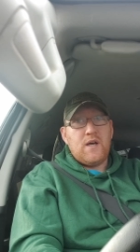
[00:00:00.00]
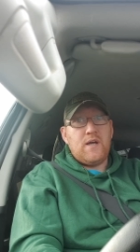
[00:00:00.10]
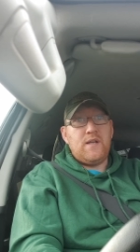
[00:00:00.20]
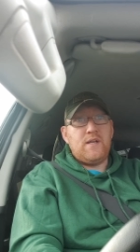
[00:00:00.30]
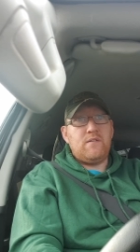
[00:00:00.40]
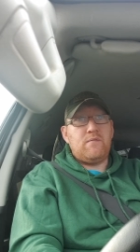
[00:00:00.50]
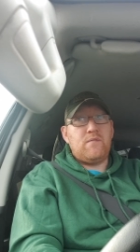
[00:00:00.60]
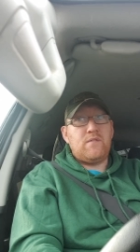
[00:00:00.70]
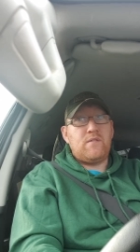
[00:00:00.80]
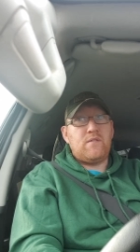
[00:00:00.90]
and then
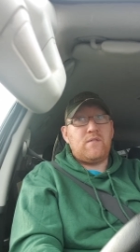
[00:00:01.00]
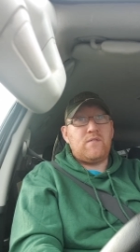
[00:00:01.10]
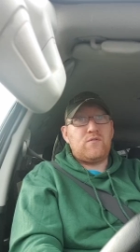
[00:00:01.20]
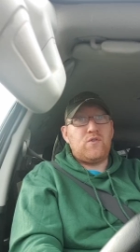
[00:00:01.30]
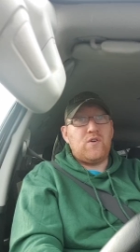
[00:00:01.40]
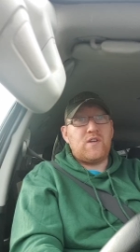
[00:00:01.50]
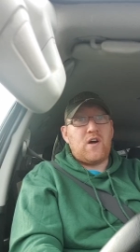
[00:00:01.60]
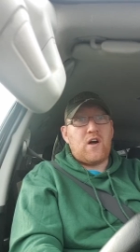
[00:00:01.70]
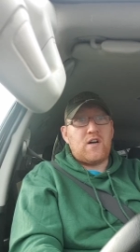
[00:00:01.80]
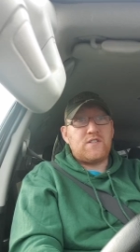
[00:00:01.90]
doing the
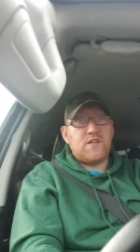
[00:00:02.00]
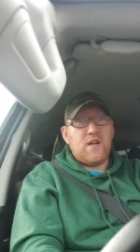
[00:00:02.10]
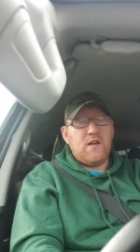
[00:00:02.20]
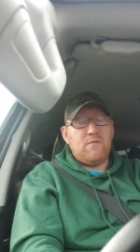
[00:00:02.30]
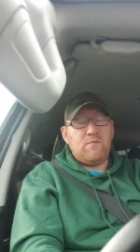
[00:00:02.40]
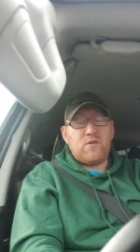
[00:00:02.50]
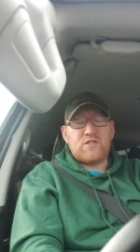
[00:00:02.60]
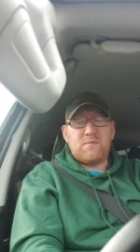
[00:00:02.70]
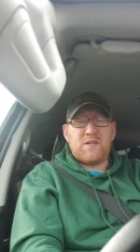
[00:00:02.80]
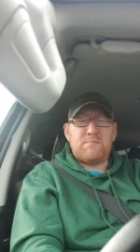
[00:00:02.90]
hard, not
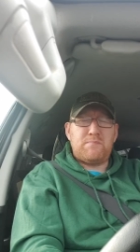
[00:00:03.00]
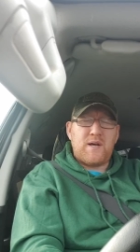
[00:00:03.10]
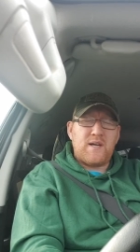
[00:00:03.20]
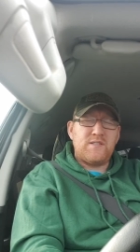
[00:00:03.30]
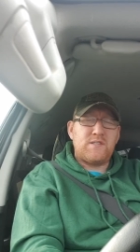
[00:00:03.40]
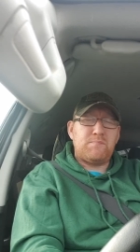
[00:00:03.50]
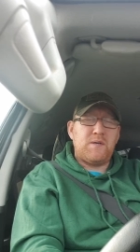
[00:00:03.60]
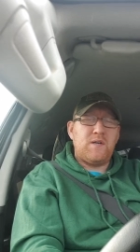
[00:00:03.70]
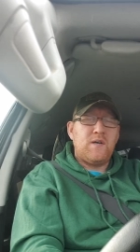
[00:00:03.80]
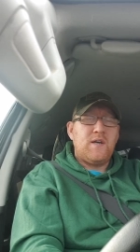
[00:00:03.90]
so much brands,
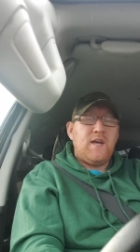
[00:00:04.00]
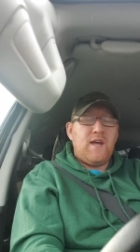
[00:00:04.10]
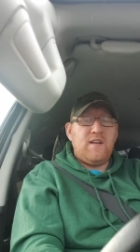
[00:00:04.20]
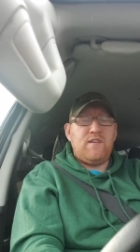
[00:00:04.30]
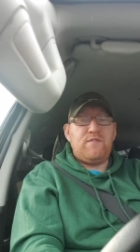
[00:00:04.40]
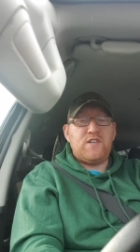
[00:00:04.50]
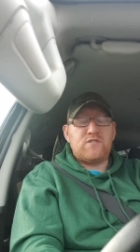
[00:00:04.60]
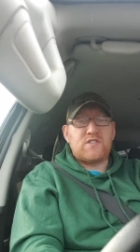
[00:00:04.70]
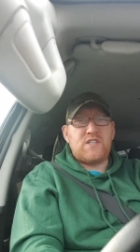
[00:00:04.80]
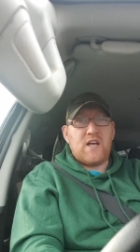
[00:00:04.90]
but
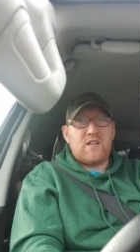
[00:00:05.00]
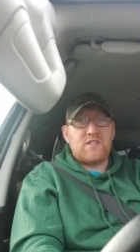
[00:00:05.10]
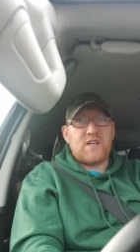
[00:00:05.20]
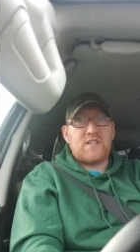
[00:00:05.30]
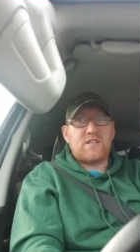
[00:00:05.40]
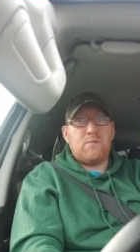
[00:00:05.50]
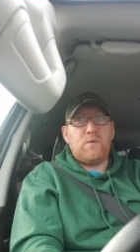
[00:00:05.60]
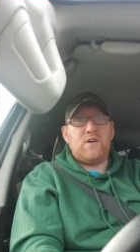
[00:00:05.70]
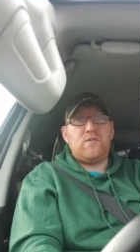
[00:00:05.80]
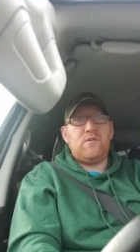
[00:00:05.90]
individual sellers asking
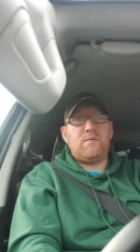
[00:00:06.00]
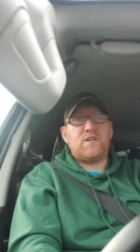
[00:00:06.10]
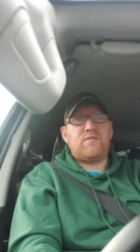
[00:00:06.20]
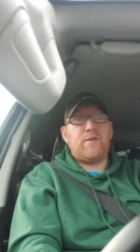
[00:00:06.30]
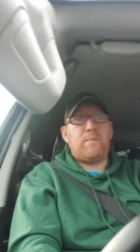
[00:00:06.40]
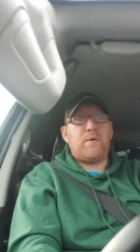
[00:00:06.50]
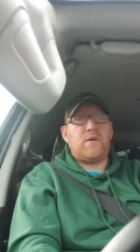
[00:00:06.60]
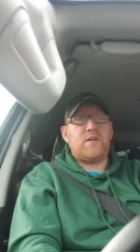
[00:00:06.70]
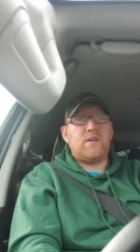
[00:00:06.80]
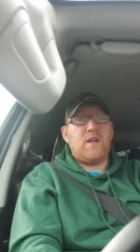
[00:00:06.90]
way too much for their
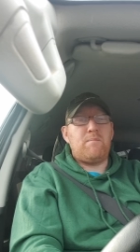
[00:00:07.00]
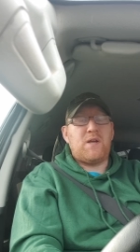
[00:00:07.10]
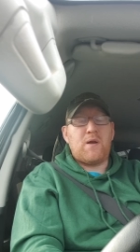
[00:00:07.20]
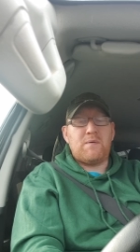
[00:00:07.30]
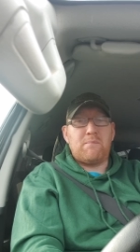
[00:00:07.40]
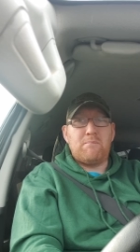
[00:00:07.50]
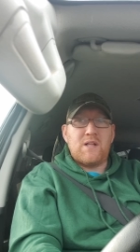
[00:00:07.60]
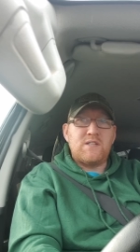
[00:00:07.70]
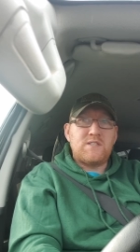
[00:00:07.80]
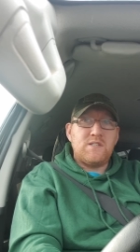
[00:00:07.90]
product and then becoming
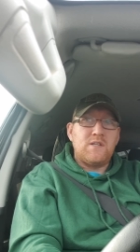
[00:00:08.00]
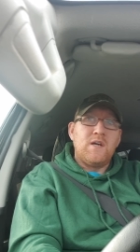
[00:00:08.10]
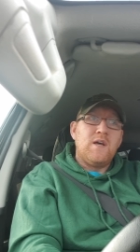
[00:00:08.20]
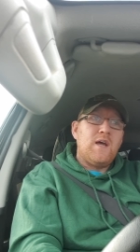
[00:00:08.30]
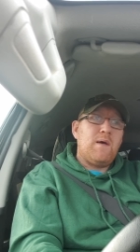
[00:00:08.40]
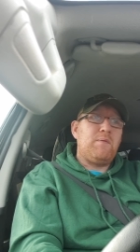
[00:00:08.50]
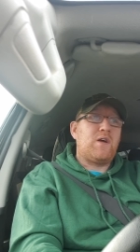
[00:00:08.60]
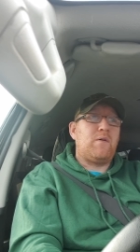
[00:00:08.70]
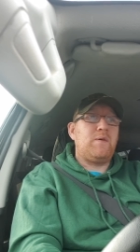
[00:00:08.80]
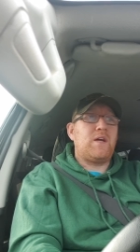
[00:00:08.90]
militant and
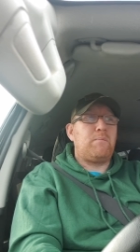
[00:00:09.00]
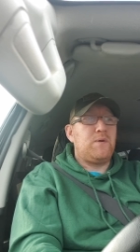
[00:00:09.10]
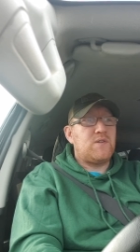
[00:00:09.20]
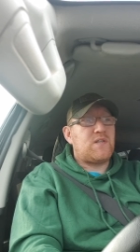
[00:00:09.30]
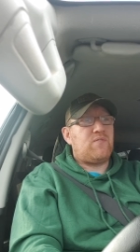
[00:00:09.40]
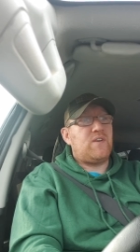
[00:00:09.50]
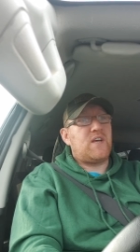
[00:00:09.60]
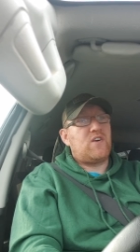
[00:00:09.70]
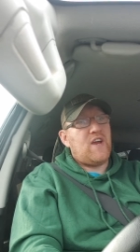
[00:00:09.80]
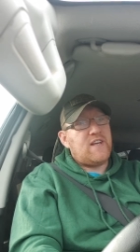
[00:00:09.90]
becoming abusive and
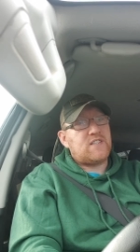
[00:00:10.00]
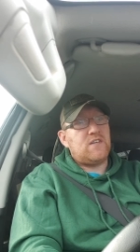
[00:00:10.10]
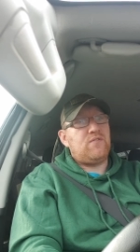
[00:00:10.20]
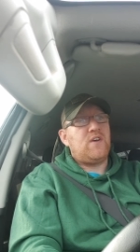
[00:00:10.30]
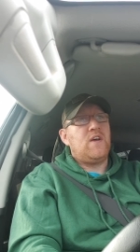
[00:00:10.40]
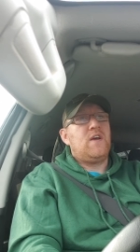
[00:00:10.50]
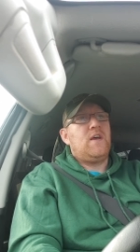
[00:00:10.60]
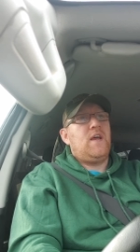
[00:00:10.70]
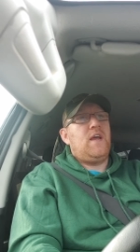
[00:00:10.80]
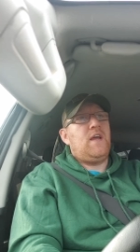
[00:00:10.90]
aggressive
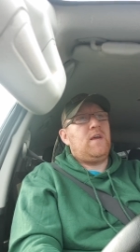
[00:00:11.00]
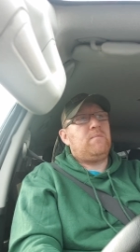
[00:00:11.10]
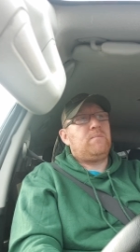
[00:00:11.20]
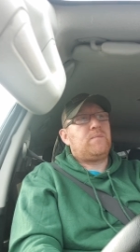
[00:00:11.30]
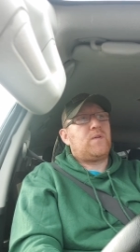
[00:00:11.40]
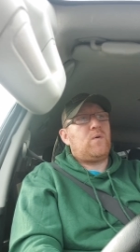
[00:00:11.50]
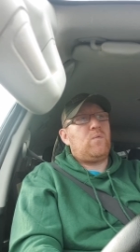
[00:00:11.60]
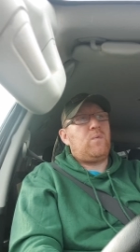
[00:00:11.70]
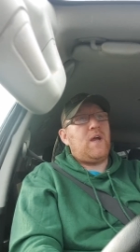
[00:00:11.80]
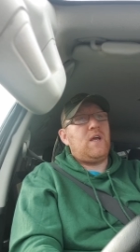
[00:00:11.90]

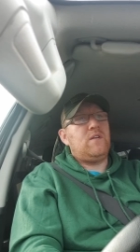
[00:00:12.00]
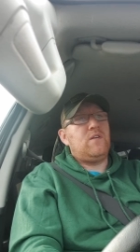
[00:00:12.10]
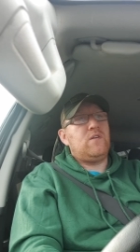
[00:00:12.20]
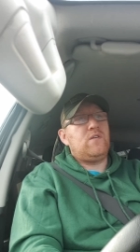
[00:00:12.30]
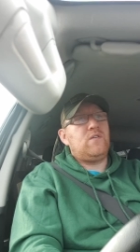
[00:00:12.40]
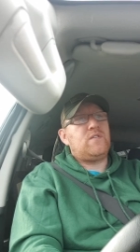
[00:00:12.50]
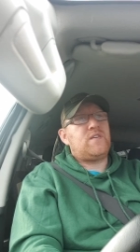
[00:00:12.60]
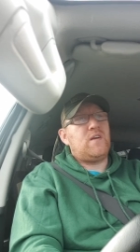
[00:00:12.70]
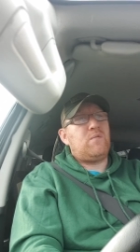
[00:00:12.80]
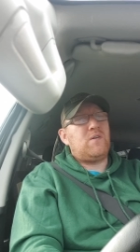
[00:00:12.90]
when you
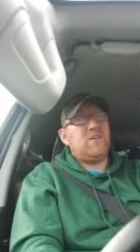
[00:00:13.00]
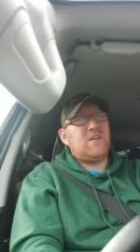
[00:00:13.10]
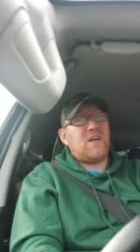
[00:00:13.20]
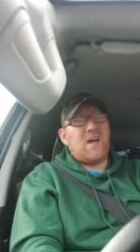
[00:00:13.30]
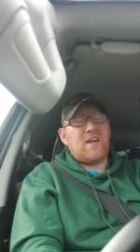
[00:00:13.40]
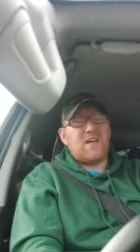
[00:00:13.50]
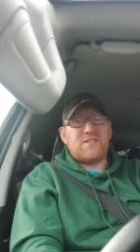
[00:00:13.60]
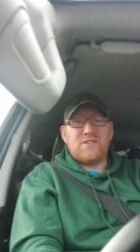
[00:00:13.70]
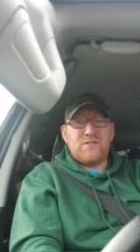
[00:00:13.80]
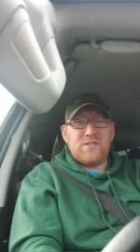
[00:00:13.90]
say, well, you can
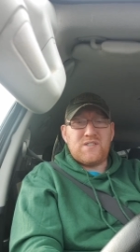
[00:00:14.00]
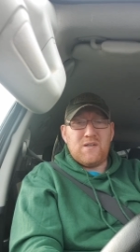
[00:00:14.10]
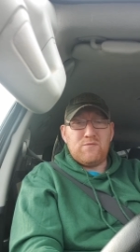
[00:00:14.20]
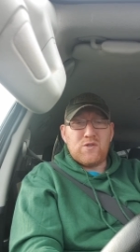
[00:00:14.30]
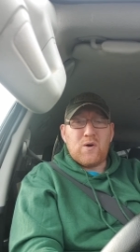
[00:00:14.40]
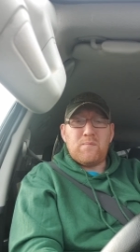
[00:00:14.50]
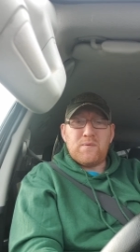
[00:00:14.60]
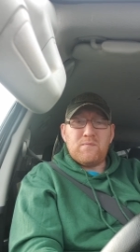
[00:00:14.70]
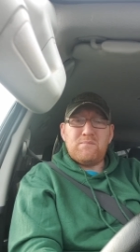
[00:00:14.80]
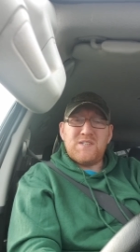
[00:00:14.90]
actually do the same job
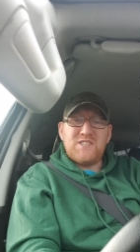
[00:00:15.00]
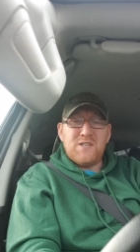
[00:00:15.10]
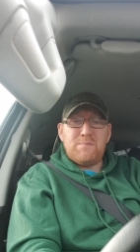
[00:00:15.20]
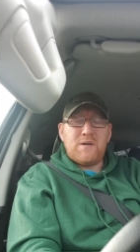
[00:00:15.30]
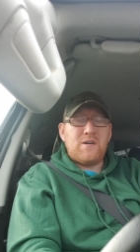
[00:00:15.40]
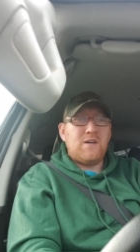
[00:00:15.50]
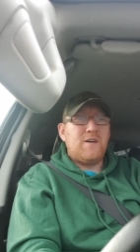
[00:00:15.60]
but cheaper.